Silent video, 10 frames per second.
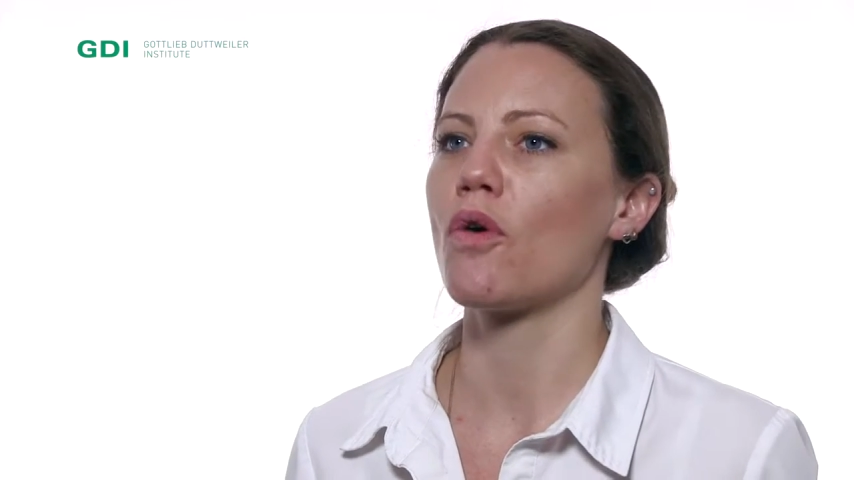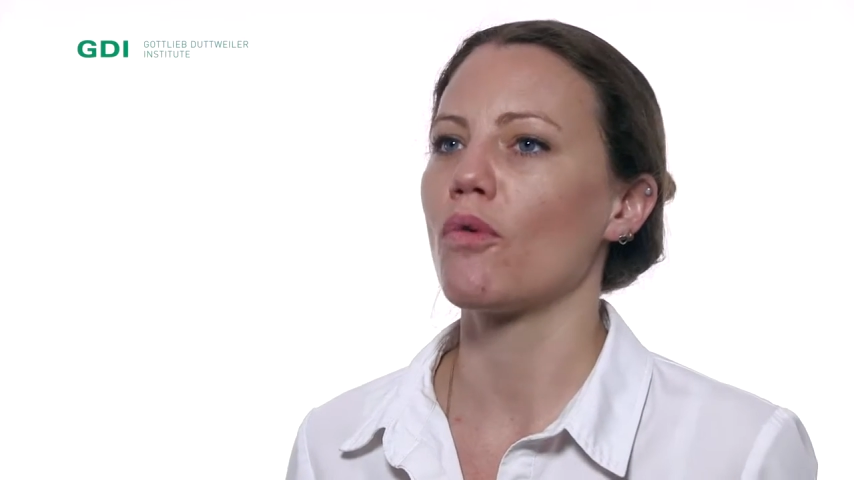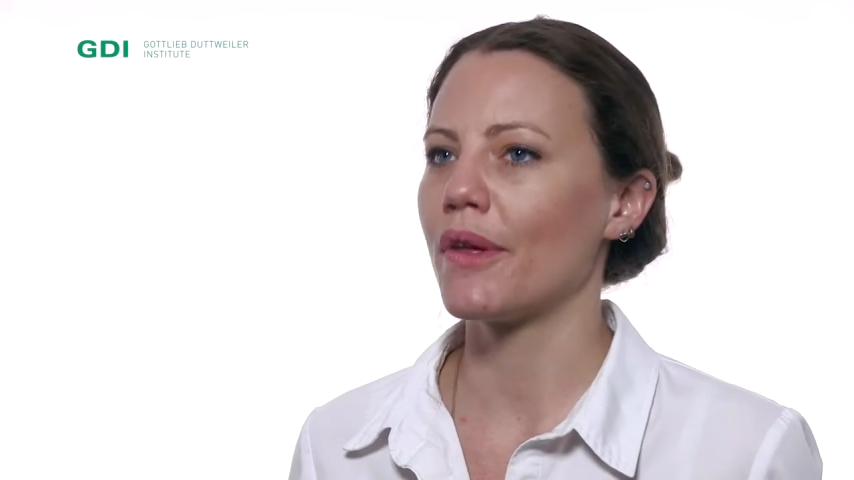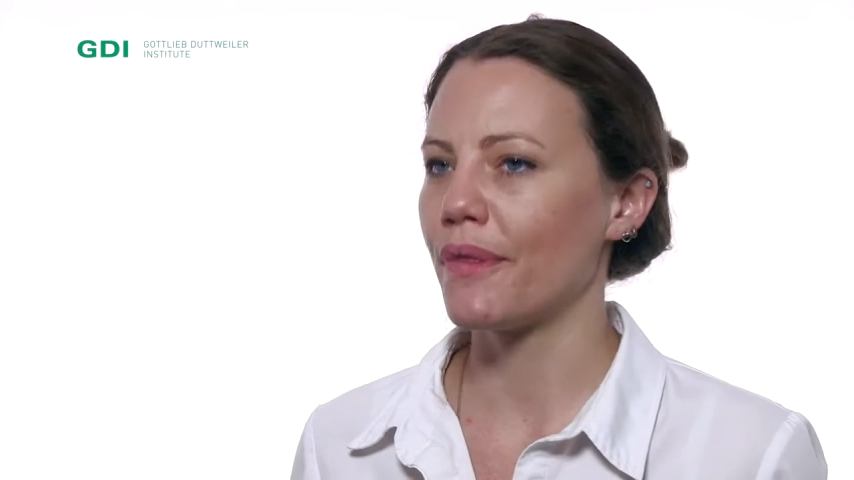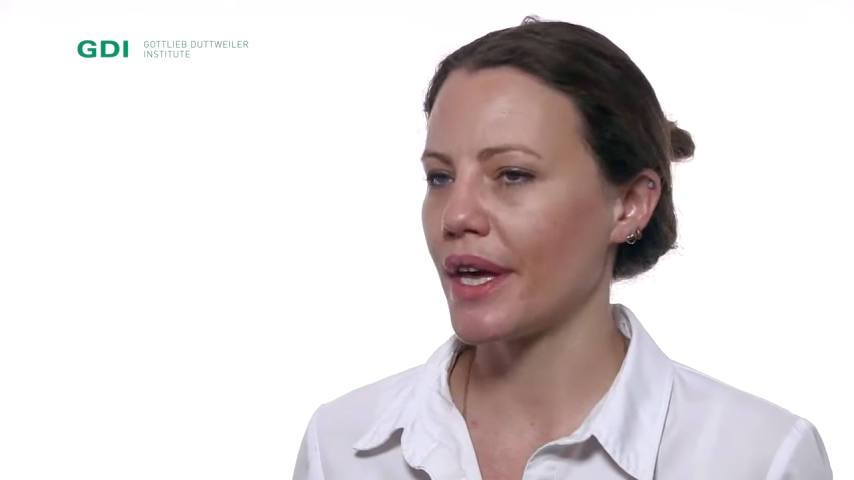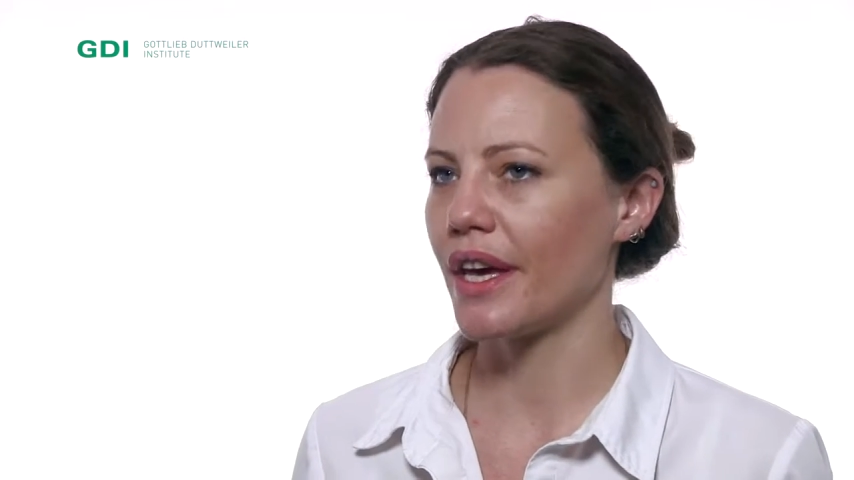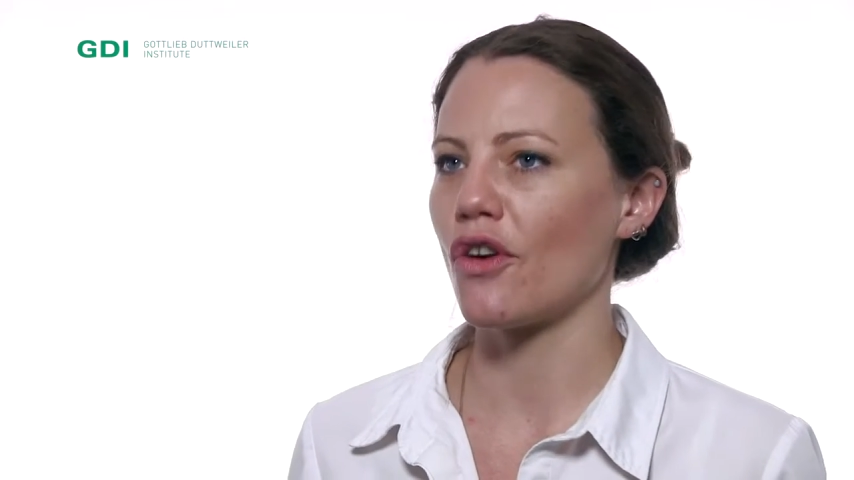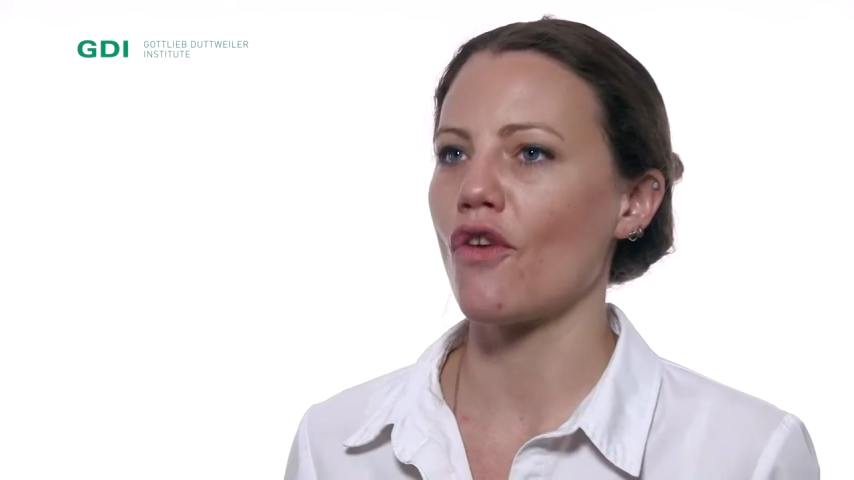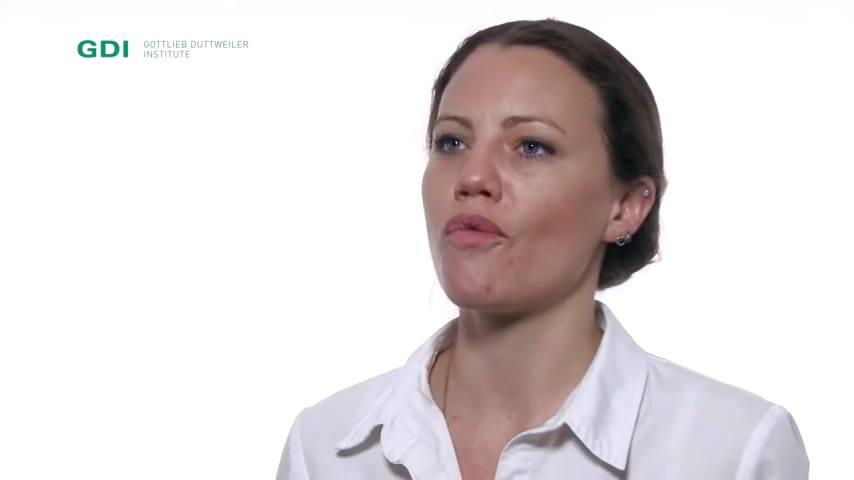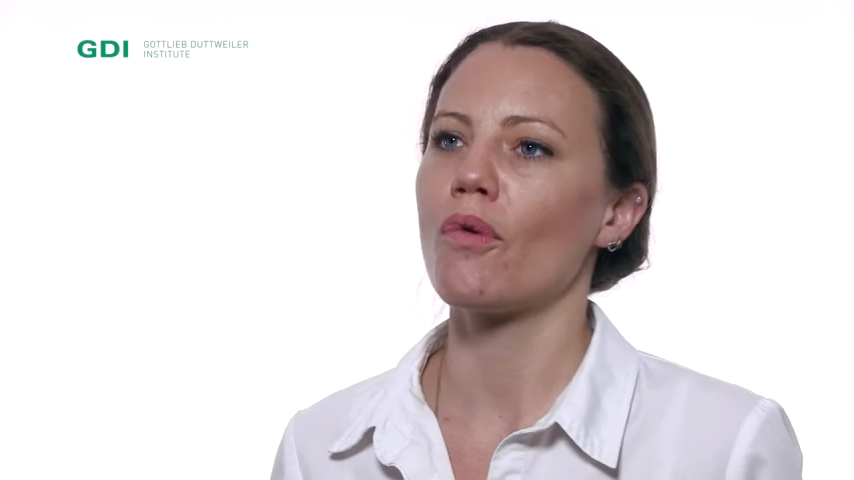what we're
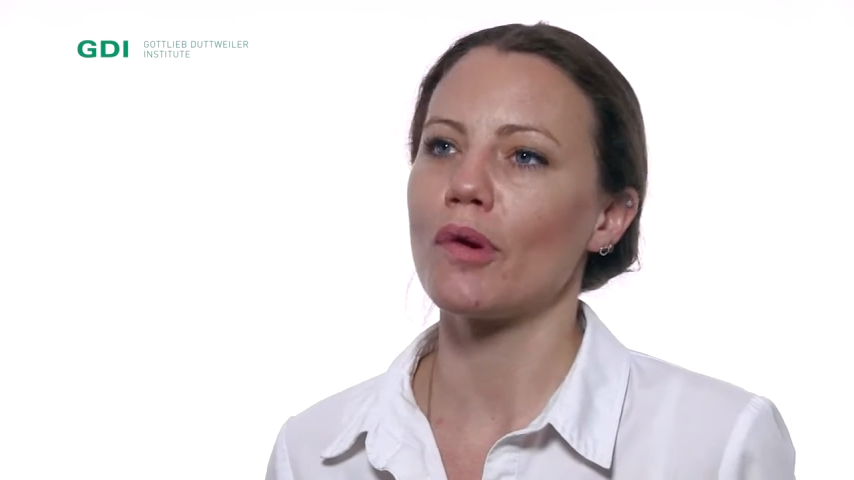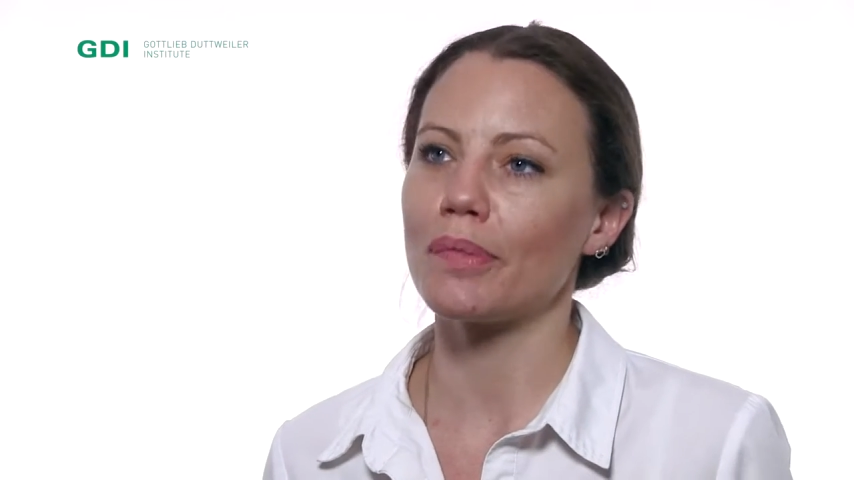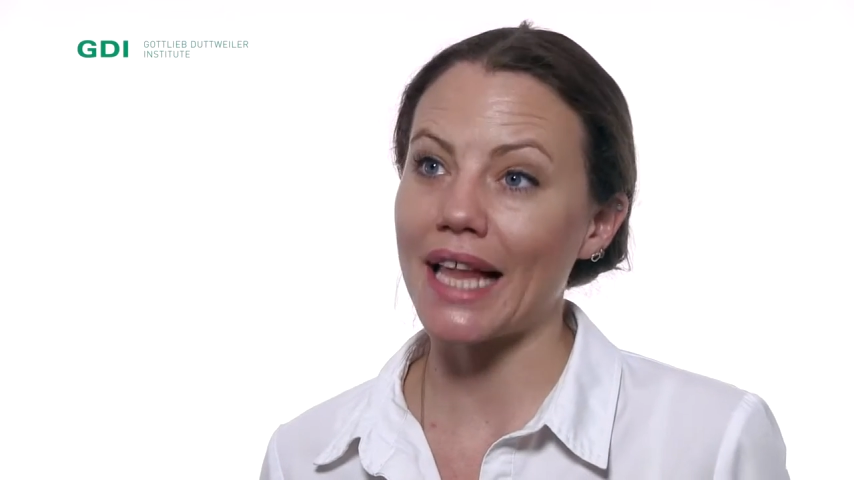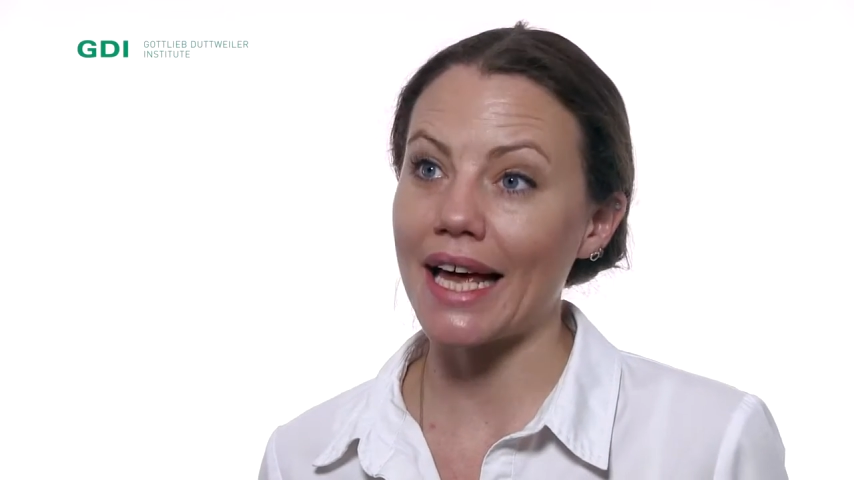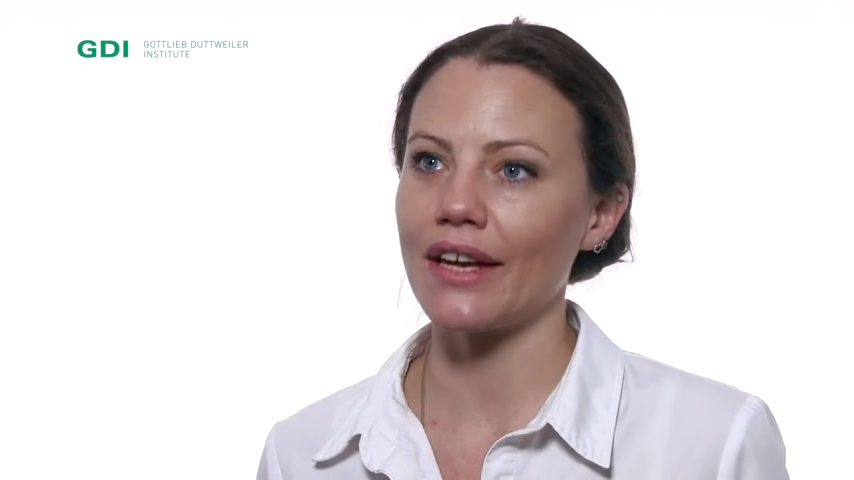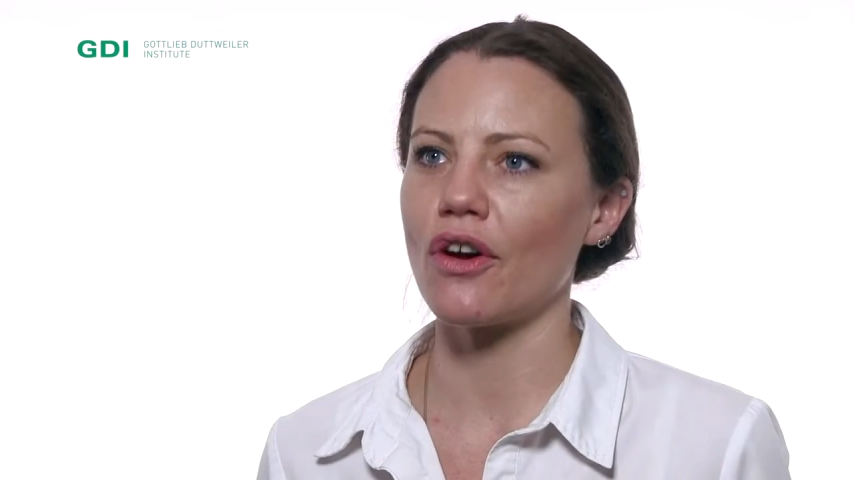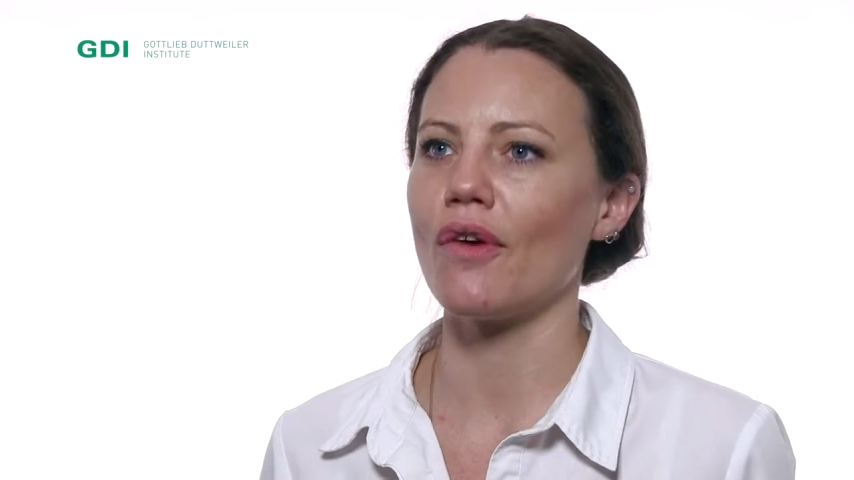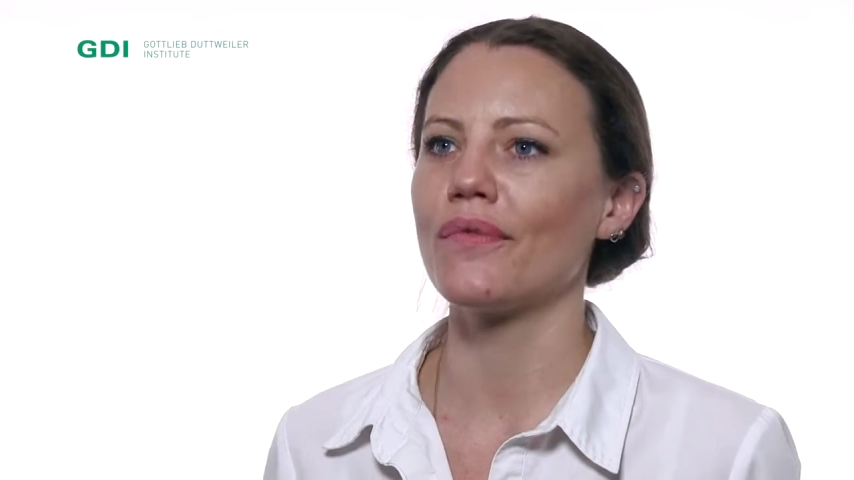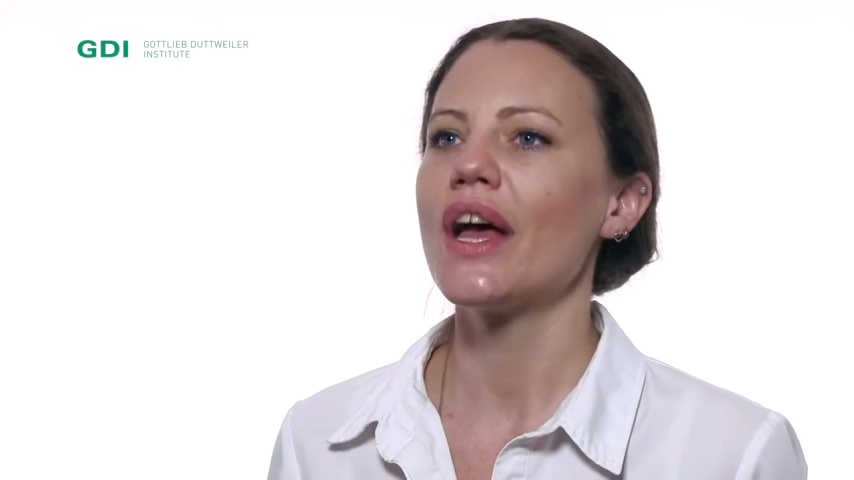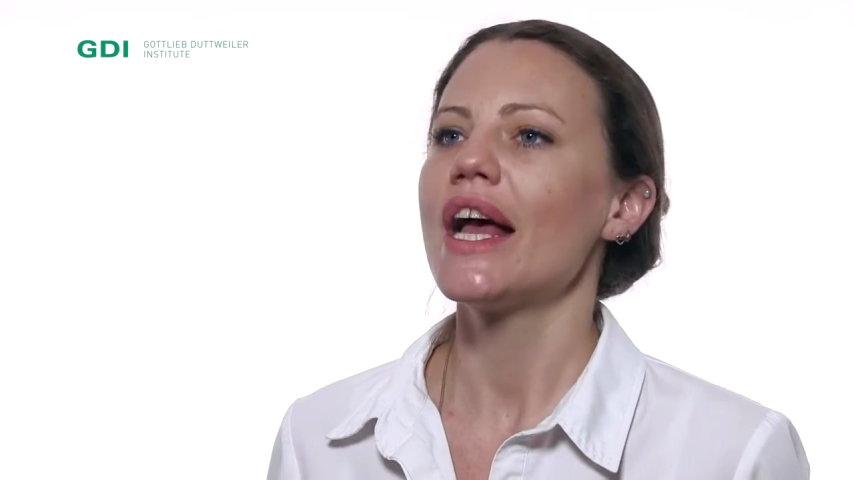thinking of, what we're planning
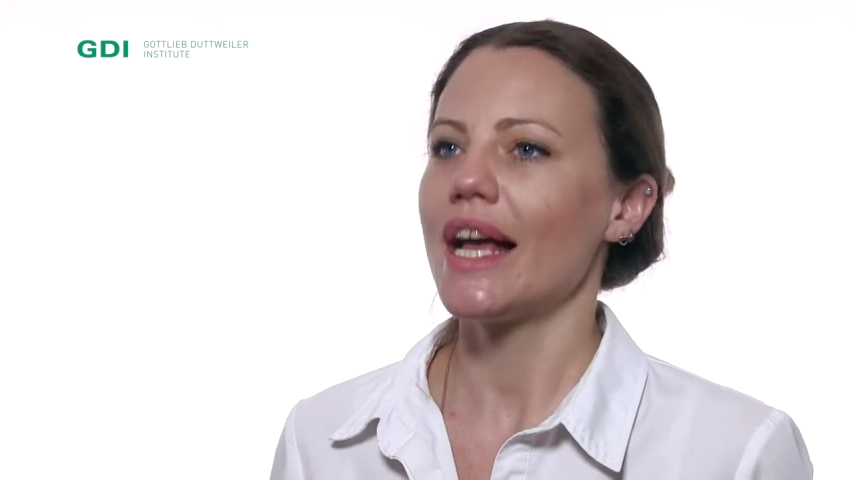of,